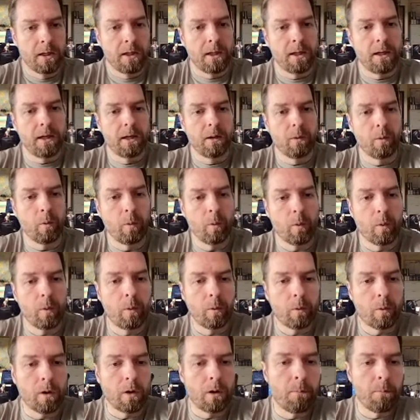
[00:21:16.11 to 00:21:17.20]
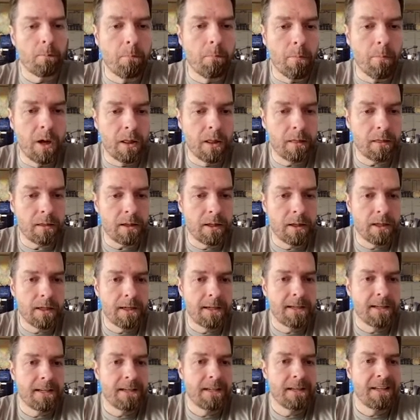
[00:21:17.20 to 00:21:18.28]
And we want month
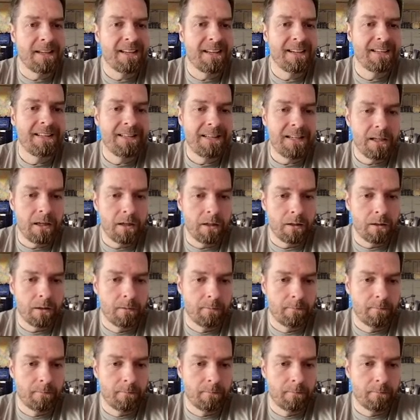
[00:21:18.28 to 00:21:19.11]
and year.